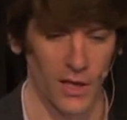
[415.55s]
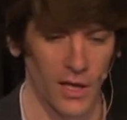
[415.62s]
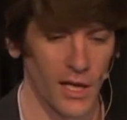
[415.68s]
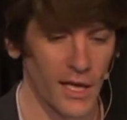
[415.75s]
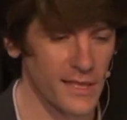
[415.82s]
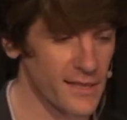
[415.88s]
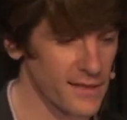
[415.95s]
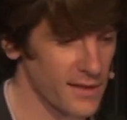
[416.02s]

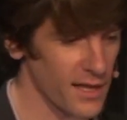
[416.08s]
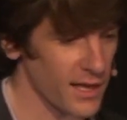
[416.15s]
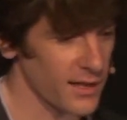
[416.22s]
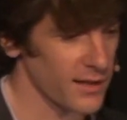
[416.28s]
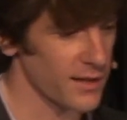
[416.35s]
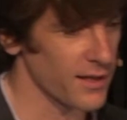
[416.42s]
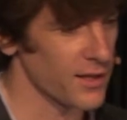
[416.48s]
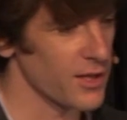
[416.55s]

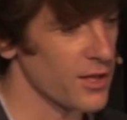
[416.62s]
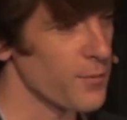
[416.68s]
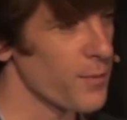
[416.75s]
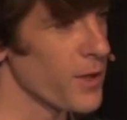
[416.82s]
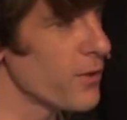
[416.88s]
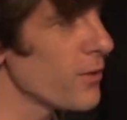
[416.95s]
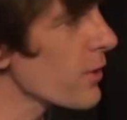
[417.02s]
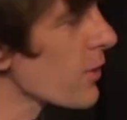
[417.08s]
Instead, by
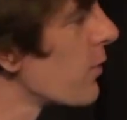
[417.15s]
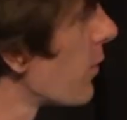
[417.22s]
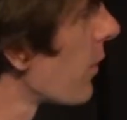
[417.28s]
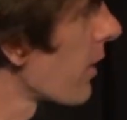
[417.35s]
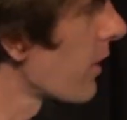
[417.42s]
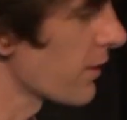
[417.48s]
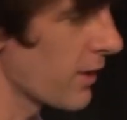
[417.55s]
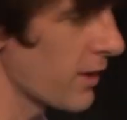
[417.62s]

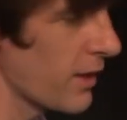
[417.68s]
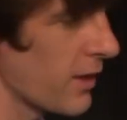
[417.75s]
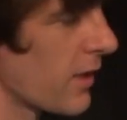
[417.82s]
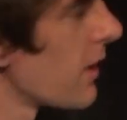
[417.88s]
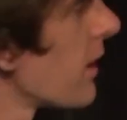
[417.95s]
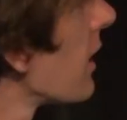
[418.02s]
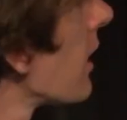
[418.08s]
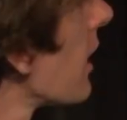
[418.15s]
unicorn,
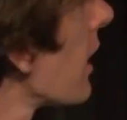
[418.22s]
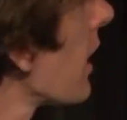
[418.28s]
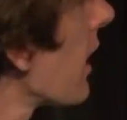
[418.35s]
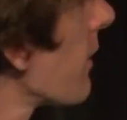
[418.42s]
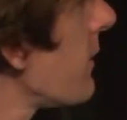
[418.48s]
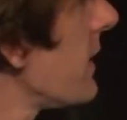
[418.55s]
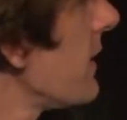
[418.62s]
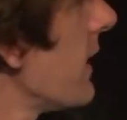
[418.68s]
I
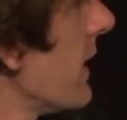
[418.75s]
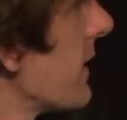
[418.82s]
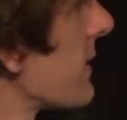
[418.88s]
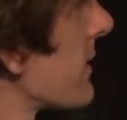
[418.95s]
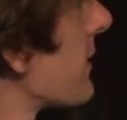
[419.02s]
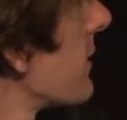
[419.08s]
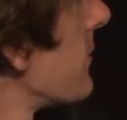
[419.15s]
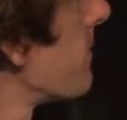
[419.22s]
mean this.